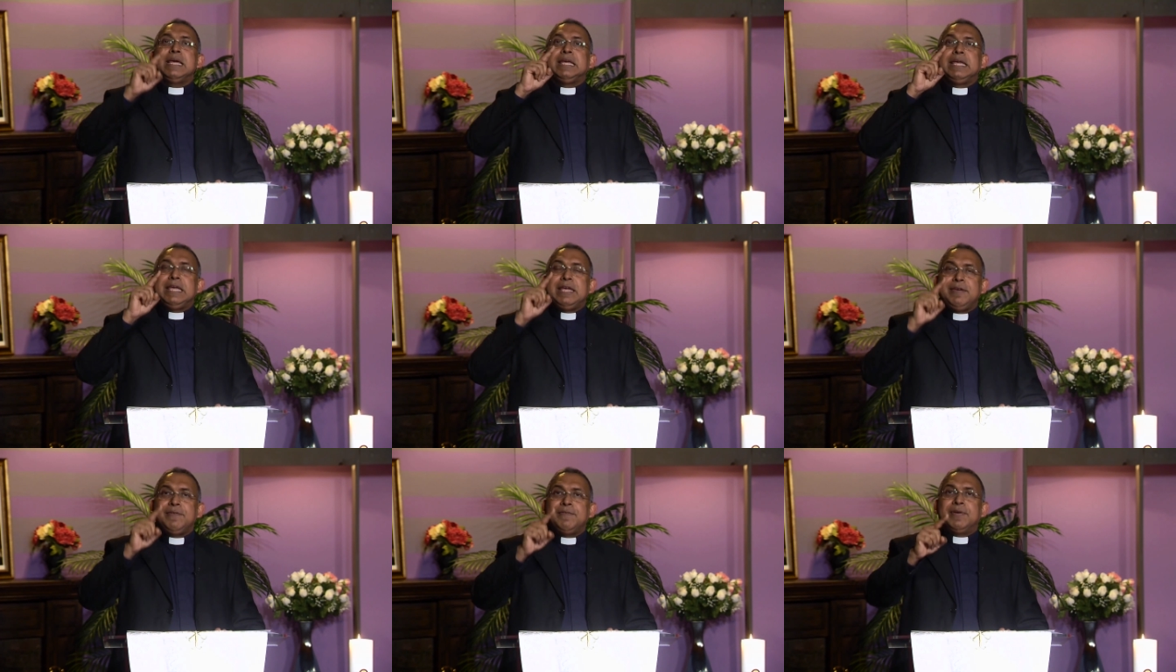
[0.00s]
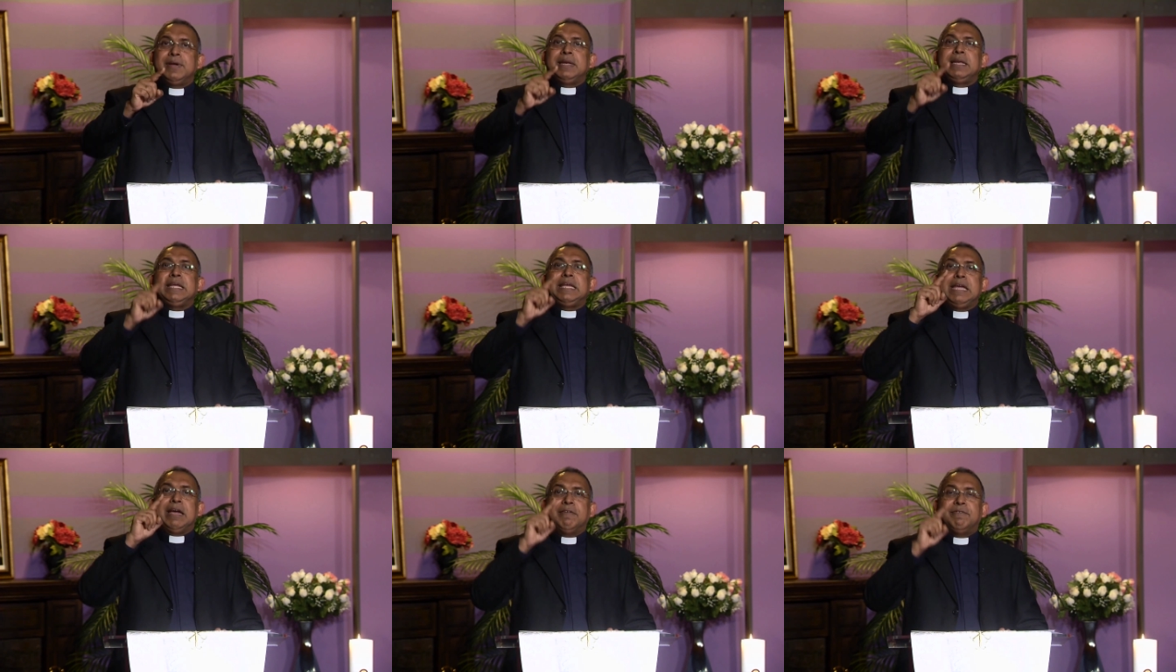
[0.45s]
even
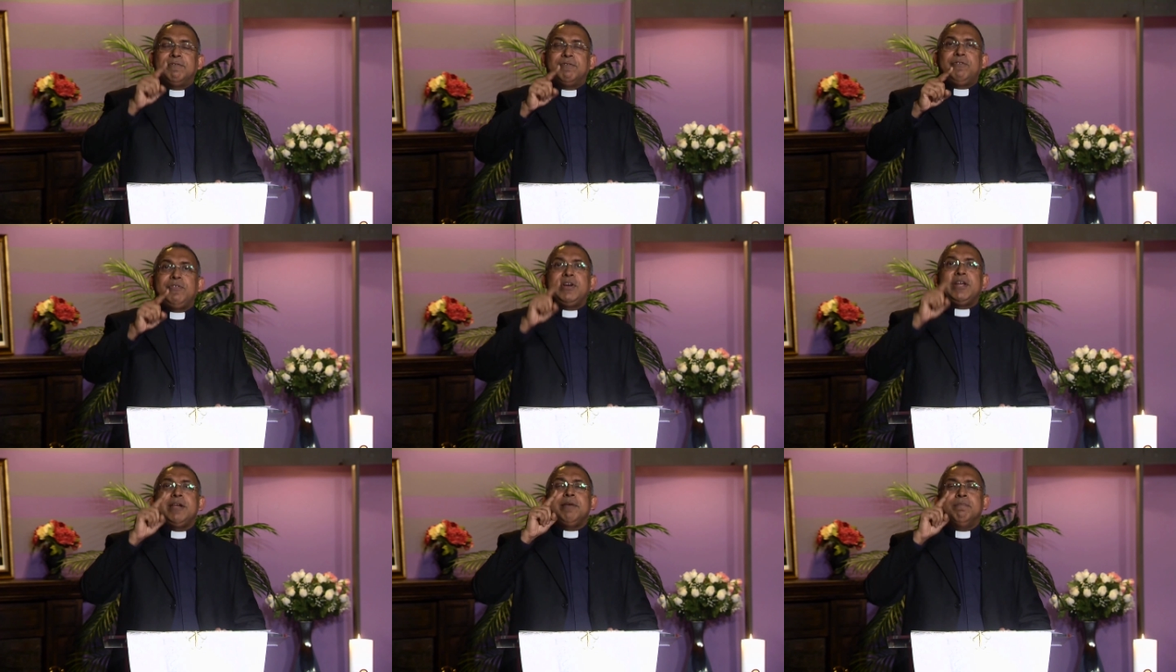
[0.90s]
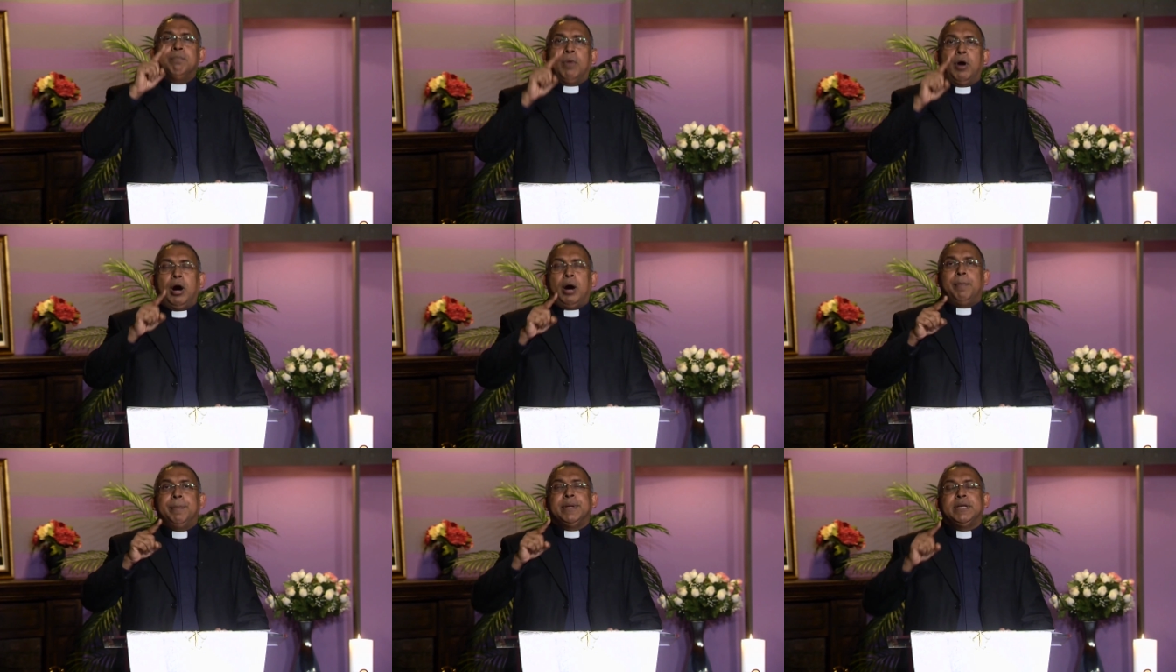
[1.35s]
every
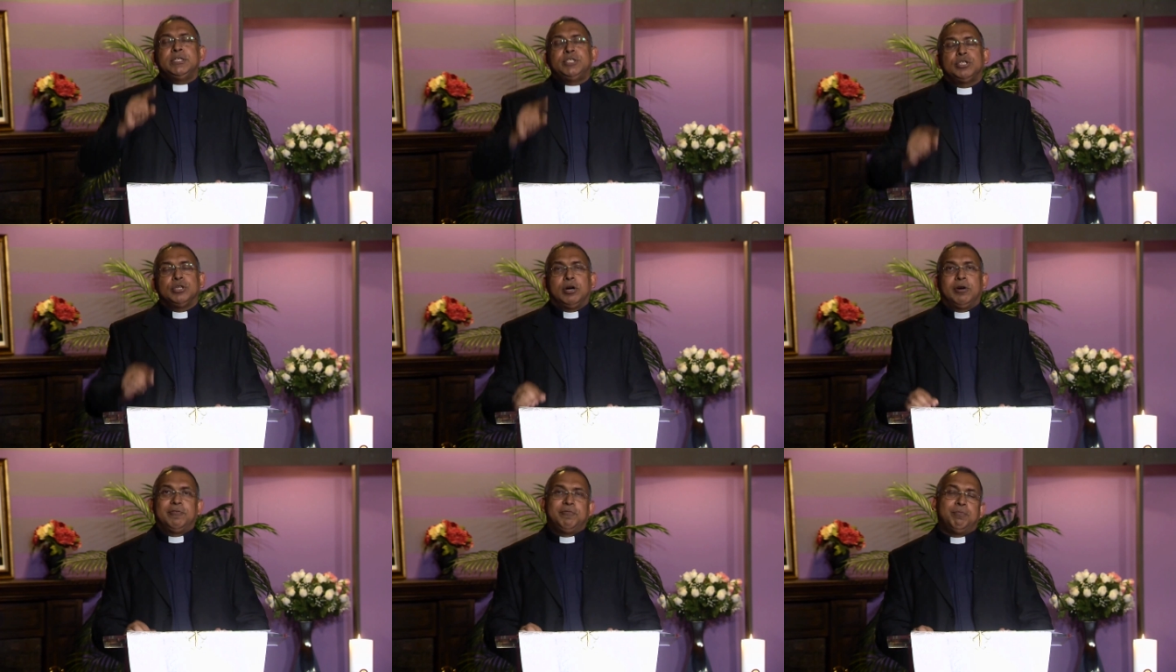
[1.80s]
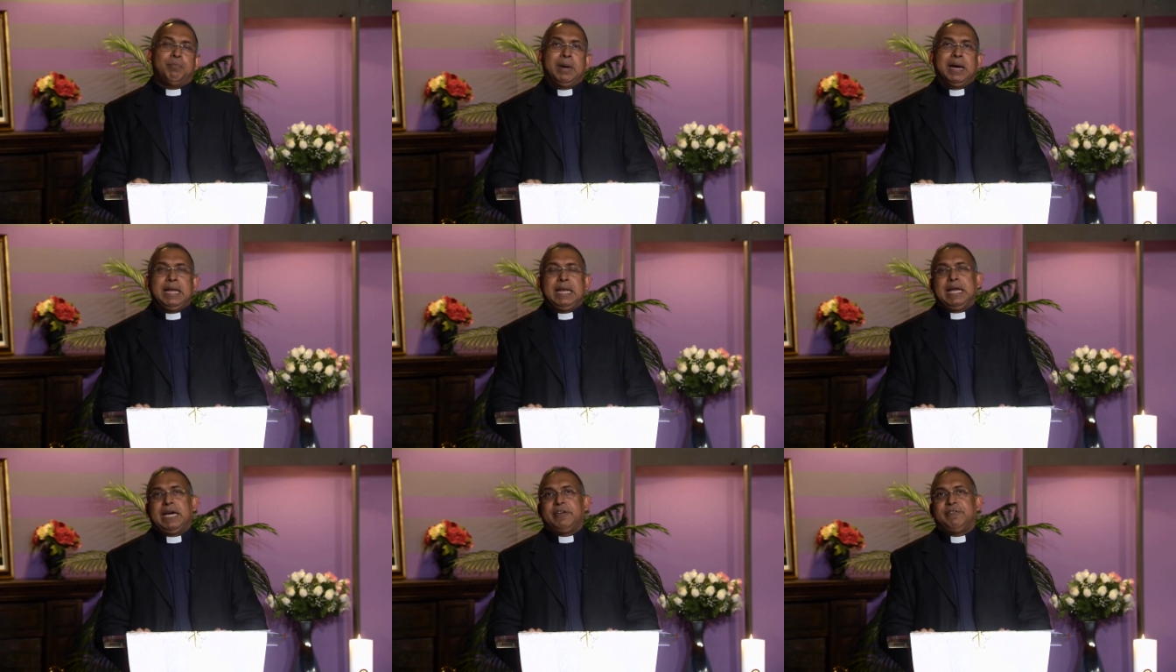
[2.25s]
moment of my
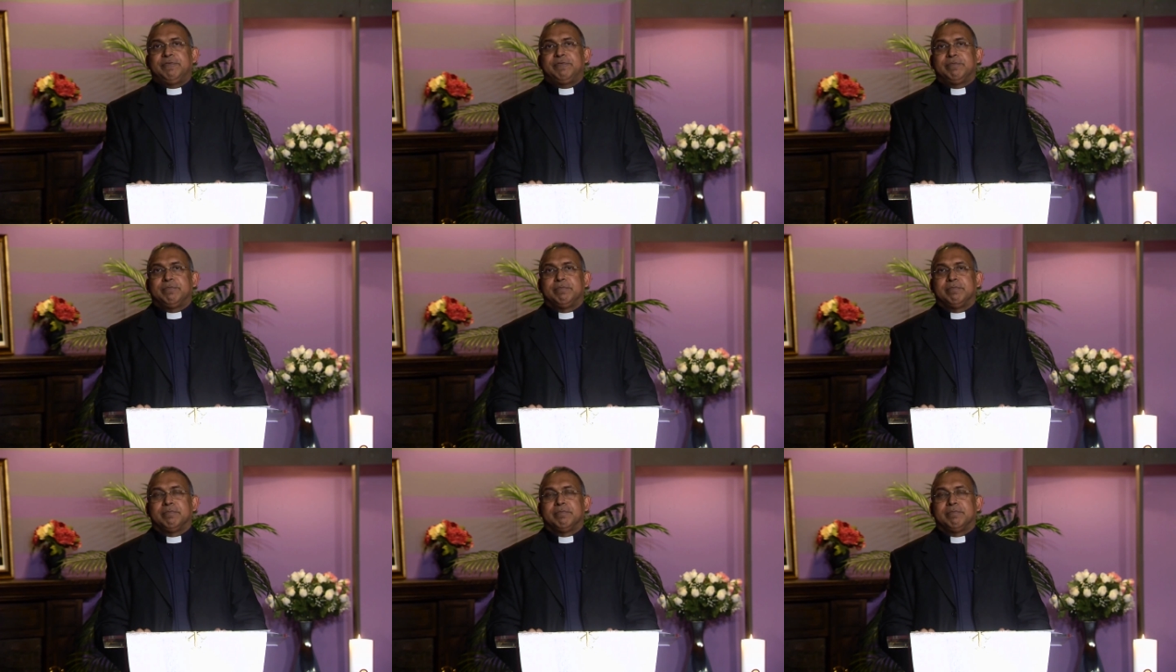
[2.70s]
life.